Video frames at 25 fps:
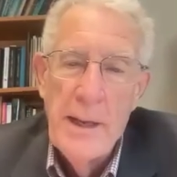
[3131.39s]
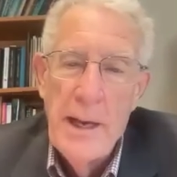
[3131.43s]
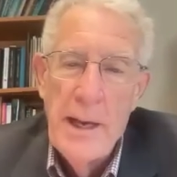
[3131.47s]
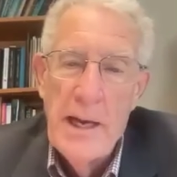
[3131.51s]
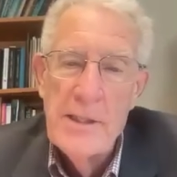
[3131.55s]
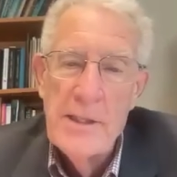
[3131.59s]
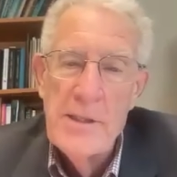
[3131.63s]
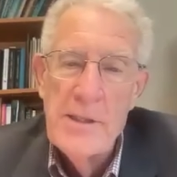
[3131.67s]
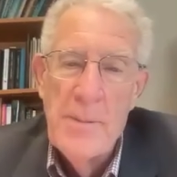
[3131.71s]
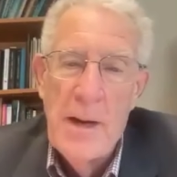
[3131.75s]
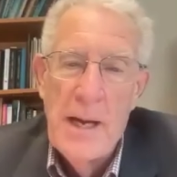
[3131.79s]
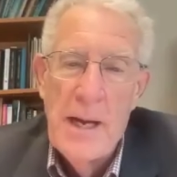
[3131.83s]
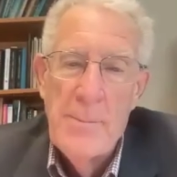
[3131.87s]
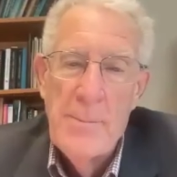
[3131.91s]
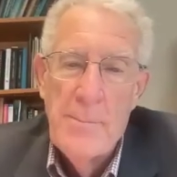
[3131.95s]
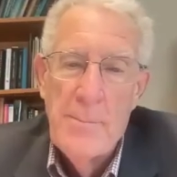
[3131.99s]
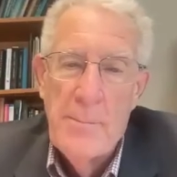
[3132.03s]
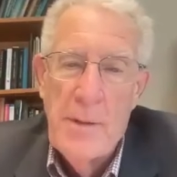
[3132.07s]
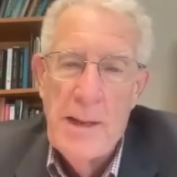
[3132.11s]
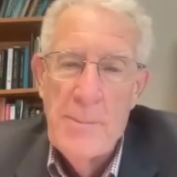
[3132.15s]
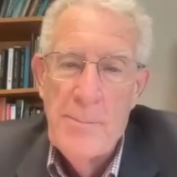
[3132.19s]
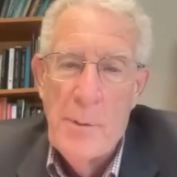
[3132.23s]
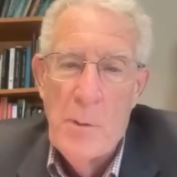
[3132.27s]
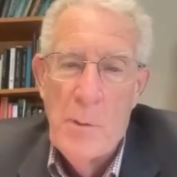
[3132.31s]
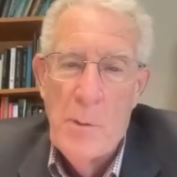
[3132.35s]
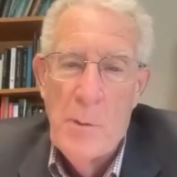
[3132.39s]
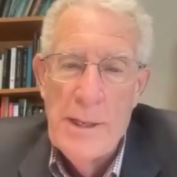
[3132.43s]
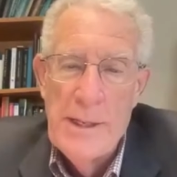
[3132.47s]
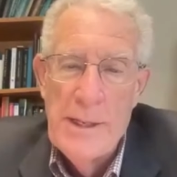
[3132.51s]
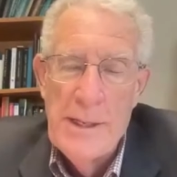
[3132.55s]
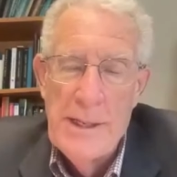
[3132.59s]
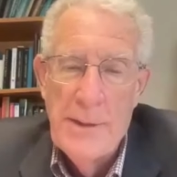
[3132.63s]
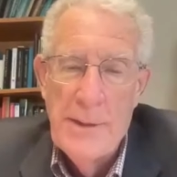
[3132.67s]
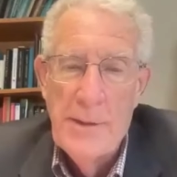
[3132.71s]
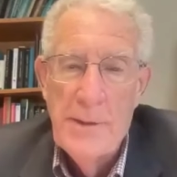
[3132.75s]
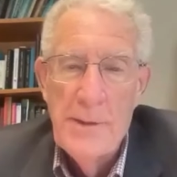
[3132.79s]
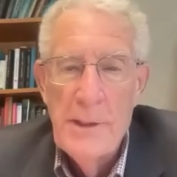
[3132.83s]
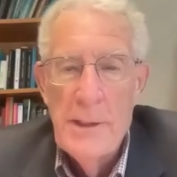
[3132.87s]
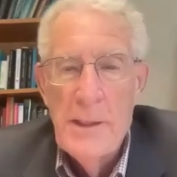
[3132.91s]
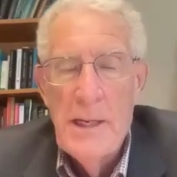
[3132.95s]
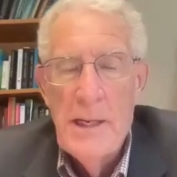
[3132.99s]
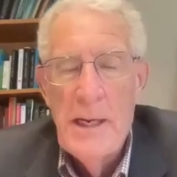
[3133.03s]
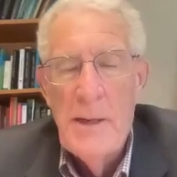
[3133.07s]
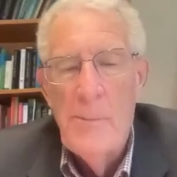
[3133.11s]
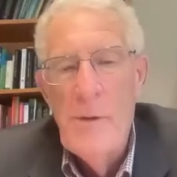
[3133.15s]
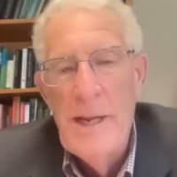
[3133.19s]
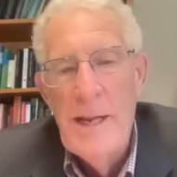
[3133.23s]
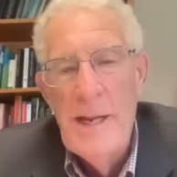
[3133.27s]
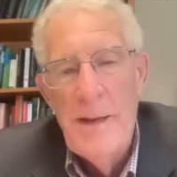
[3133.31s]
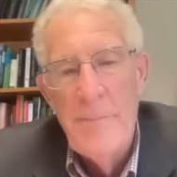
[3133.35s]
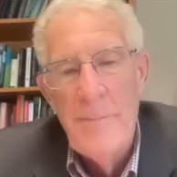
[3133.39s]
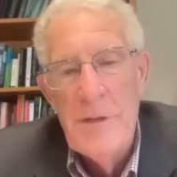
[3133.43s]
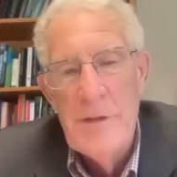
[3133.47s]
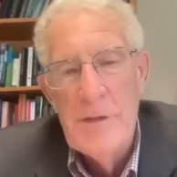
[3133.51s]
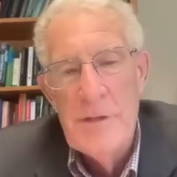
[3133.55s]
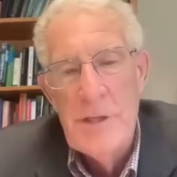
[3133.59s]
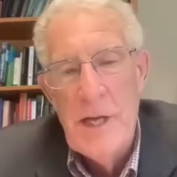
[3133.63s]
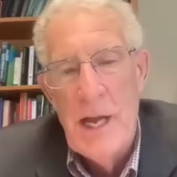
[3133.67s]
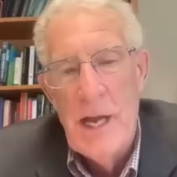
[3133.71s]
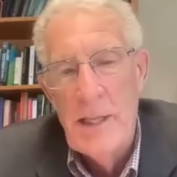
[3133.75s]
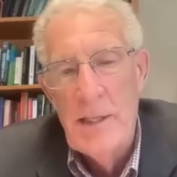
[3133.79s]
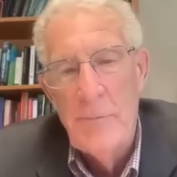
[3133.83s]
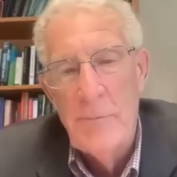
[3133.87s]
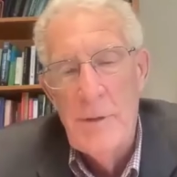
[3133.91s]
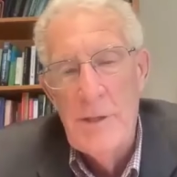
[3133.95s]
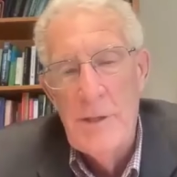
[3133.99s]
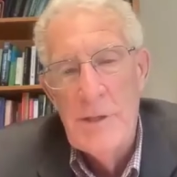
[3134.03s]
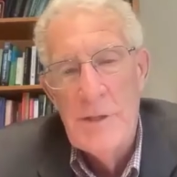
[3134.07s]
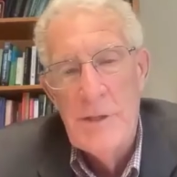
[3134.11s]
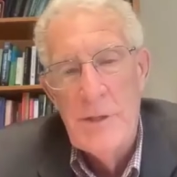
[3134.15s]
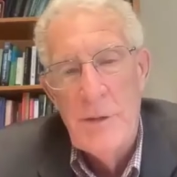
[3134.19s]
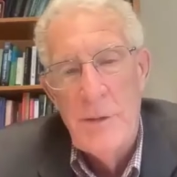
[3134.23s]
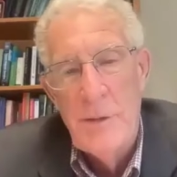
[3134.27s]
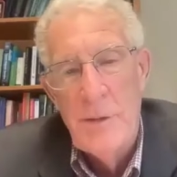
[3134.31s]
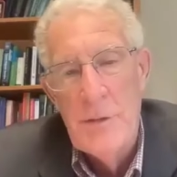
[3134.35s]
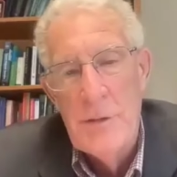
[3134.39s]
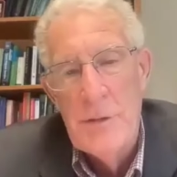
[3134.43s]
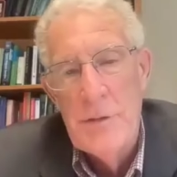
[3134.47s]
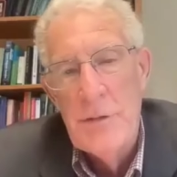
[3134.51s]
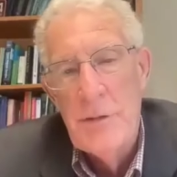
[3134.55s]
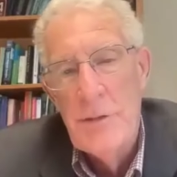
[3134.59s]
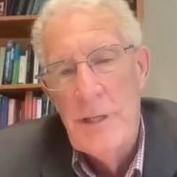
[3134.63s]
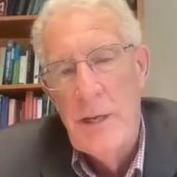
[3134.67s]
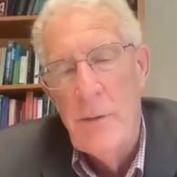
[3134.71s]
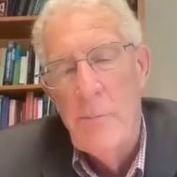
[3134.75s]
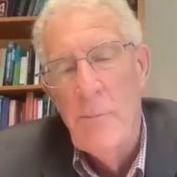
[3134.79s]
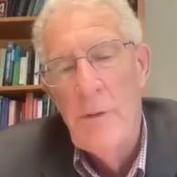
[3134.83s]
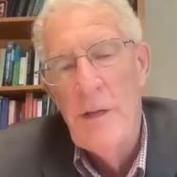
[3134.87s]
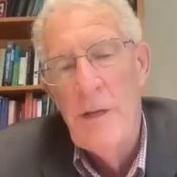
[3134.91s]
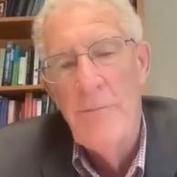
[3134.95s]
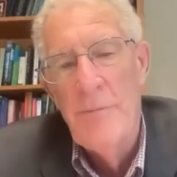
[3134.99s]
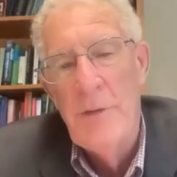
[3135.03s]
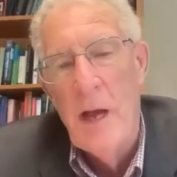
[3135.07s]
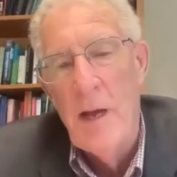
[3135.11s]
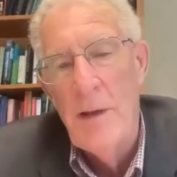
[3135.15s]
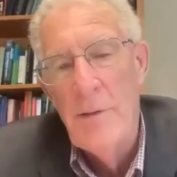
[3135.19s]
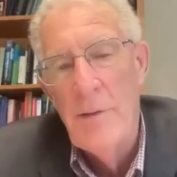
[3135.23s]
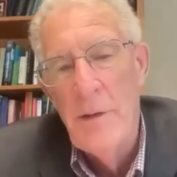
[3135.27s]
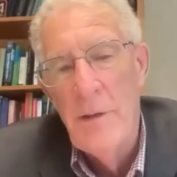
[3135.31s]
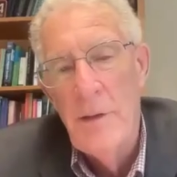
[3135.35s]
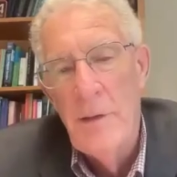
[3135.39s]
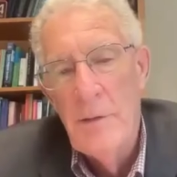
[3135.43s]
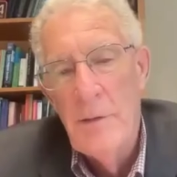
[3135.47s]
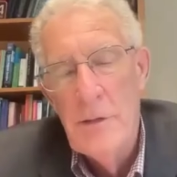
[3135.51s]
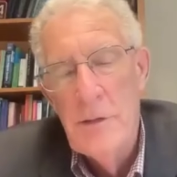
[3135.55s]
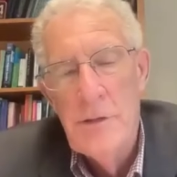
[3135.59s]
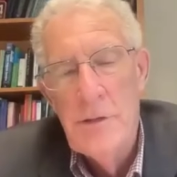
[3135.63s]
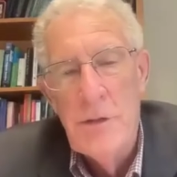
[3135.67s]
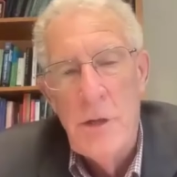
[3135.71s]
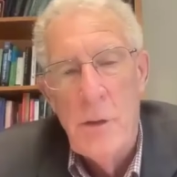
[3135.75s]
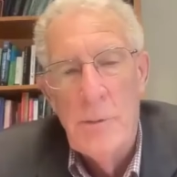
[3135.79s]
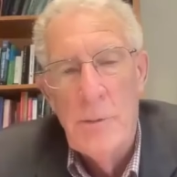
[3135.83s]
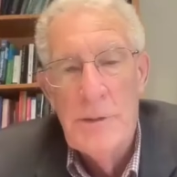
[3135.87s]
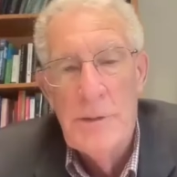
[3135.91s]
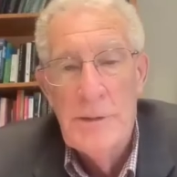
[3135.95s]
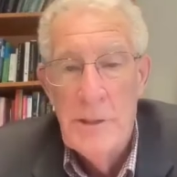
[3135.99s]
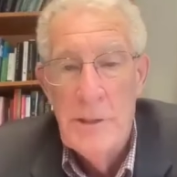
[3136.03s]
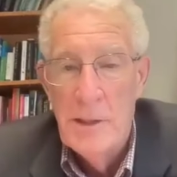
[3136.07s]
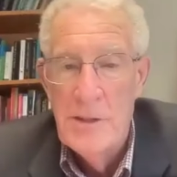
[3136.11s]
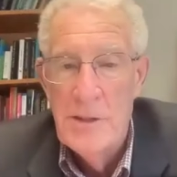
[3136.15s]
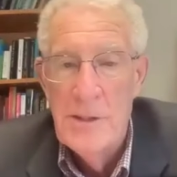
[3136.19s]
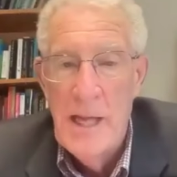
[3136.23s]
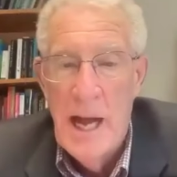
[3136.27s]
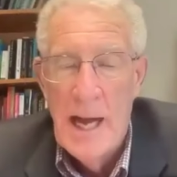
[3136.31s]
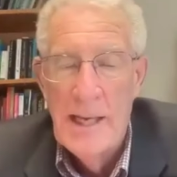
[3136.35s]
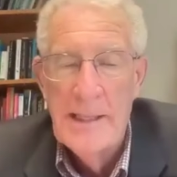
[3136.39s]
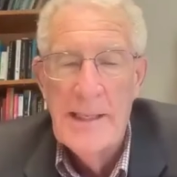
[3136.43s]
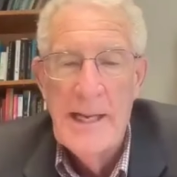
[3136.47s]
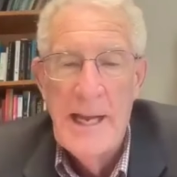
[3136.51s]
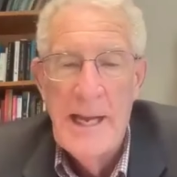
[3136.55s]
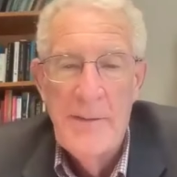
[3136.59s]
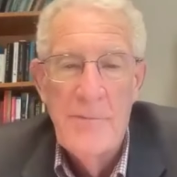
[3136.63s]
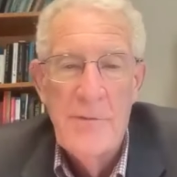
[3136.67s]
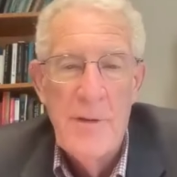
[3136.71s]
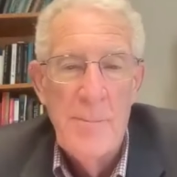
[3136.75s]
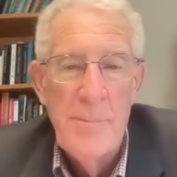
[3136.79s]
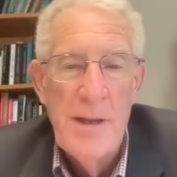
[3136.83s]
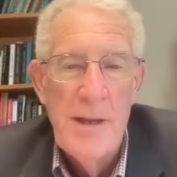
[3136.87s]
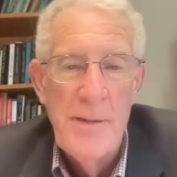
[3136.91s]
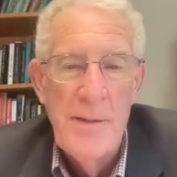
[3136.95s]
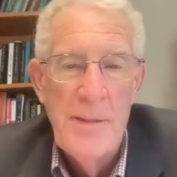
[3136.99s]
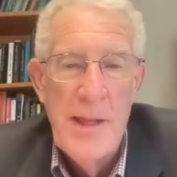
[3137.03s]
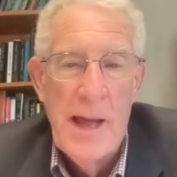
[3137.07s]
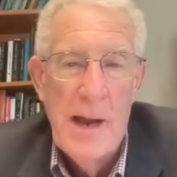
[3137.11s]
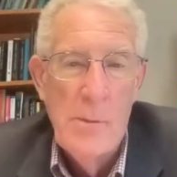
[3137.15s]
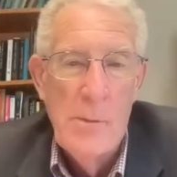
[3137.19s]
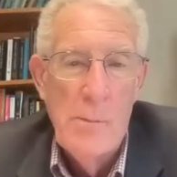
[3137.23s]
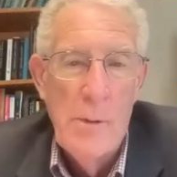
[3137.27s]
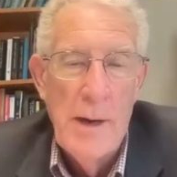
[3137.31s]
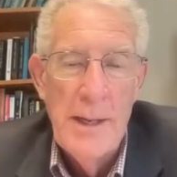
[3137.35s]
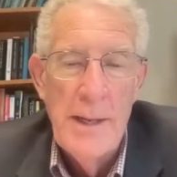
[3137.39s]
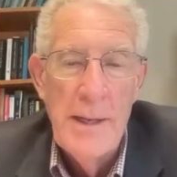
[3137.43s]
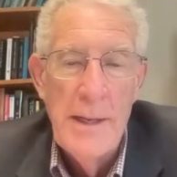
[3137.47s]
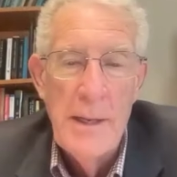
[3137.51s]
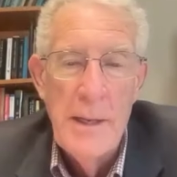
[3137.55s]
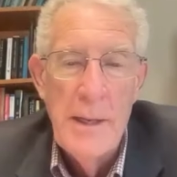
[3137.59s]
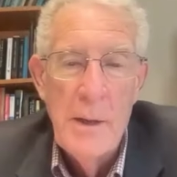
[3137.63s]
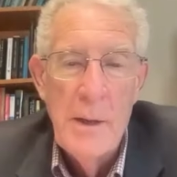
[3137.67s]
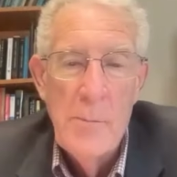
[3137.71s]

That's my point here. And we have the solid research that we've done to show it does not have to be that way.